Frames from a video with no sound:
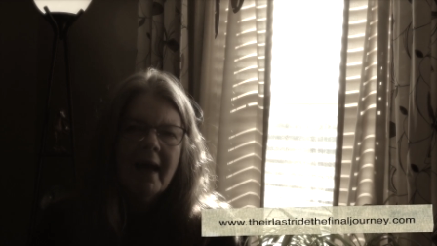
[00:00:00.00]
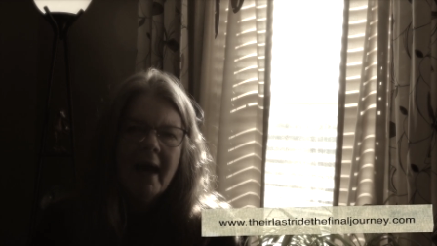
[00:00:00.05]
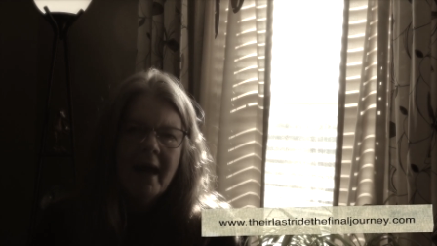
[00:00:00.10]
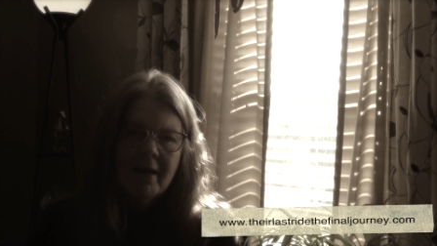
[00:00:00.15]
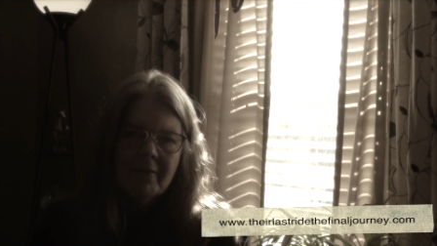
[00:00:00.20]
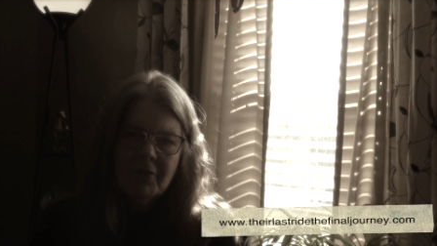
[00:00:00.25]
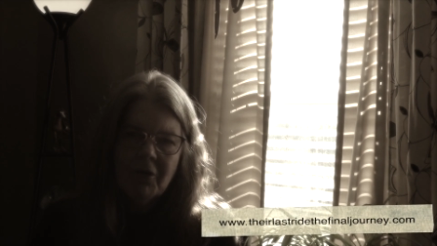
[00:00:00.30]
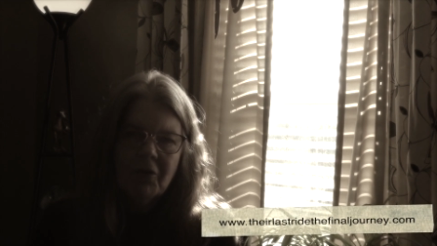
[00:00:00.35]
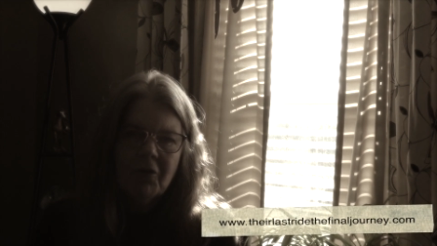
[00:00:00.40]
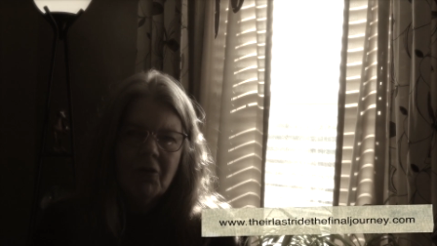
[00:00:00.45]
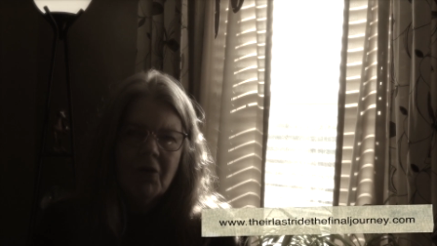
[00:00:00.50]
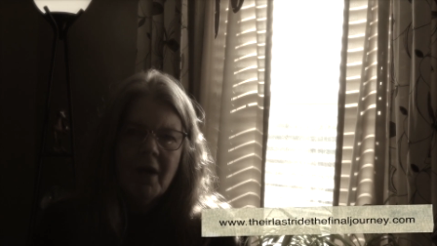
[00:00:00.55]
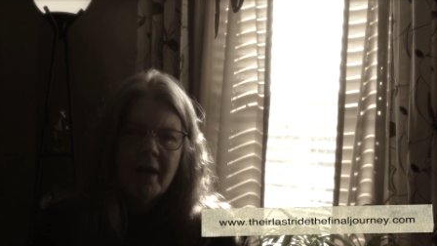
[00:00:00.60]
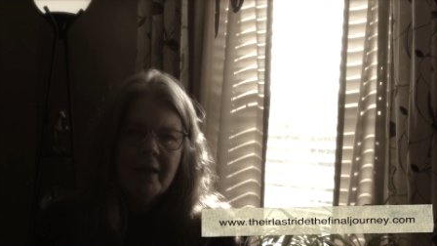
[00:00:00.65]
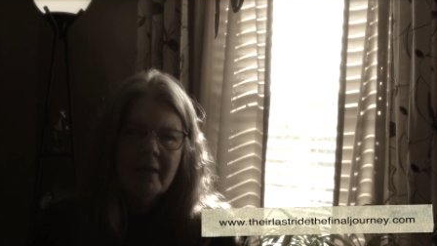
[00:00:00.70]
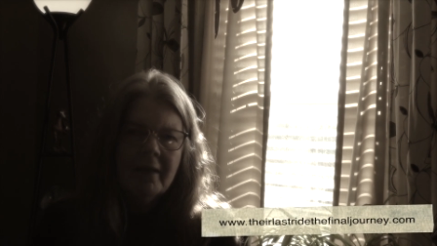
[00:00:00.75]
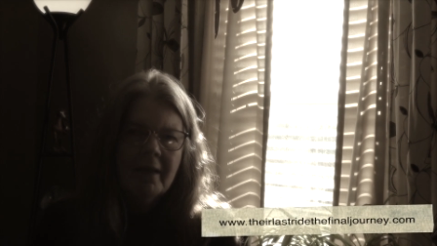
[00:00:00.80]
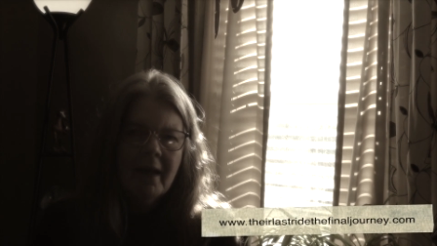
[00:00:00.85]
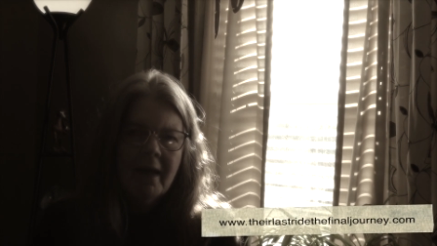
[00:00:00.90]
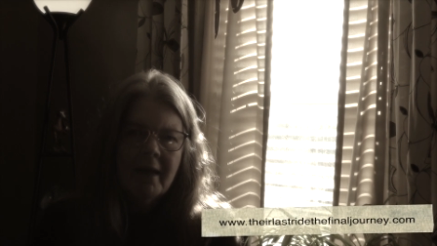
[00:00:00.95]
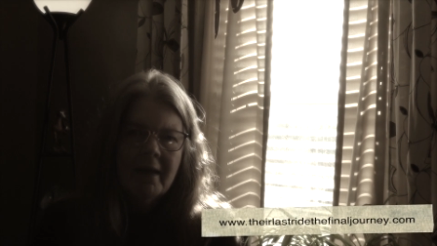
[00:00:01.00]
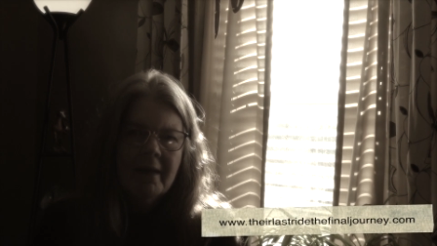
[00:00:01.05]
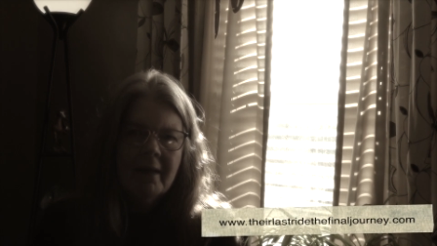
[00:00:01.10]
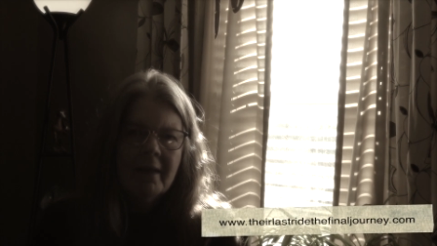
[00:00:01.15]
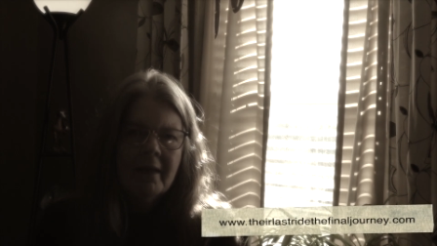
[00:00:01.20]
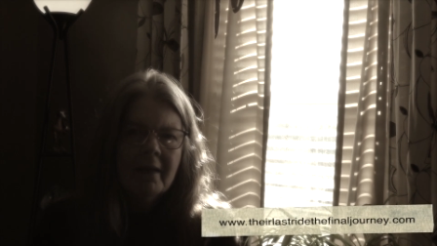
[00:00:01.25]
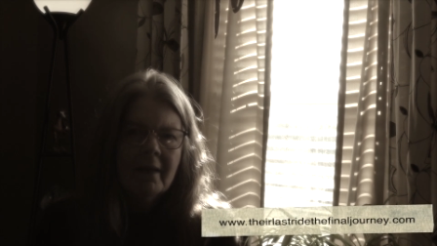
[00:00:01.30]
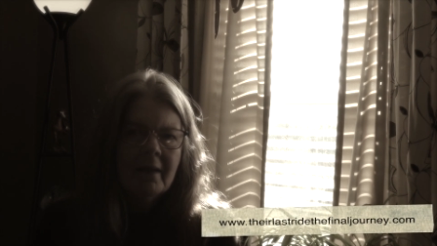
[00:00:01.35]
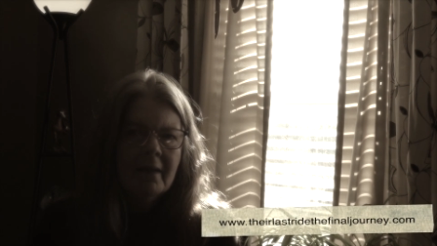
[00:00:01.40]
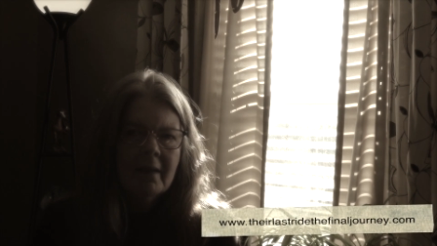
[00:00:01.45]
Have a great
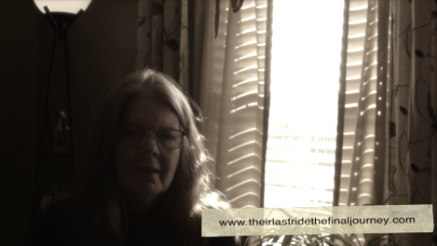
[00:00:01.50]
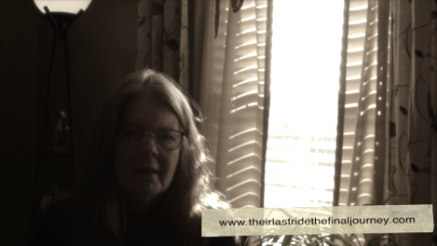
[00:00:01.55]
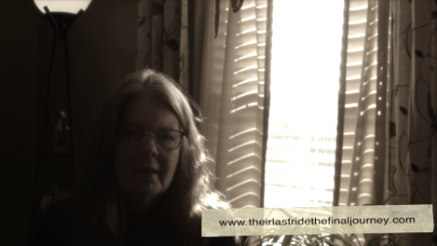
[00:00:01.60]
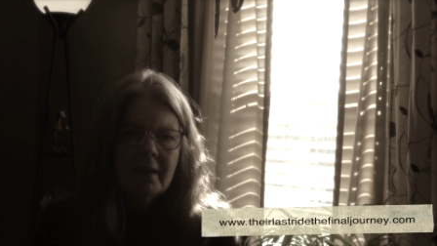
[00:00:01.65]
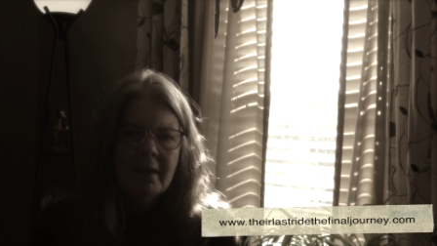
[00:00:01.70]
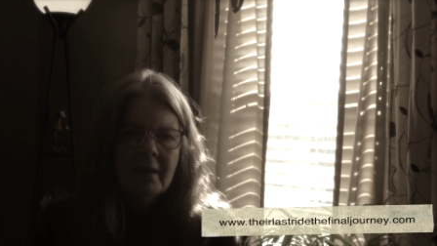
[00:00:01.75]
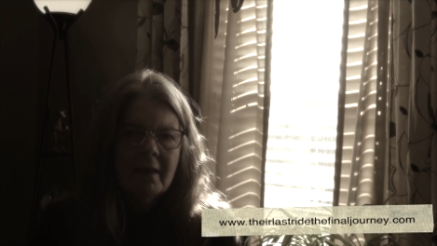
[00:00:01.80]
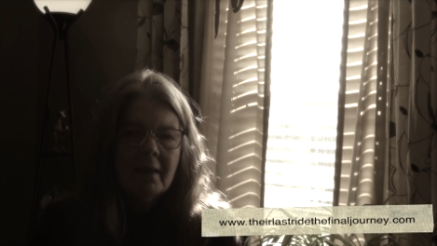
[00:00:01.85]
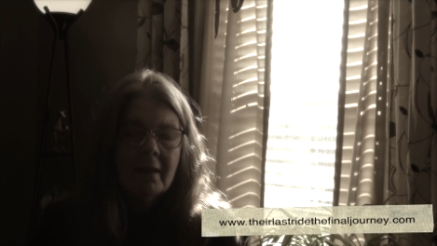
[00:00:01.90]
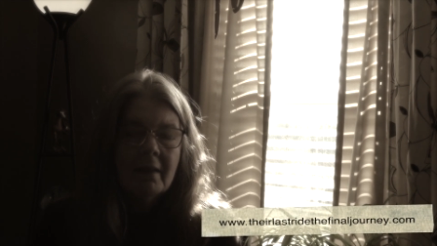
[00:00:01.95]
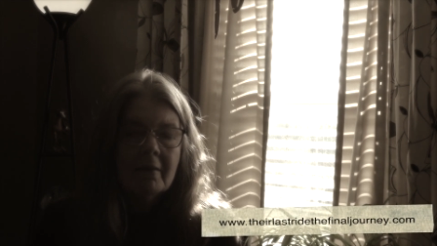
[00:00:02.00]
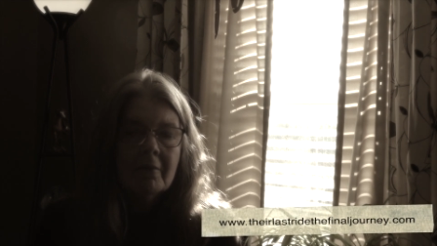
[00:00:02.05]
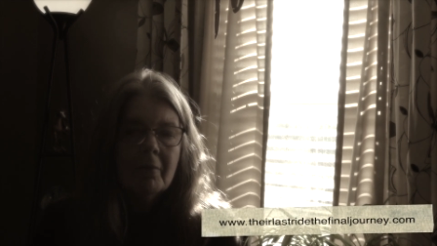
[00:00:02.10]
day and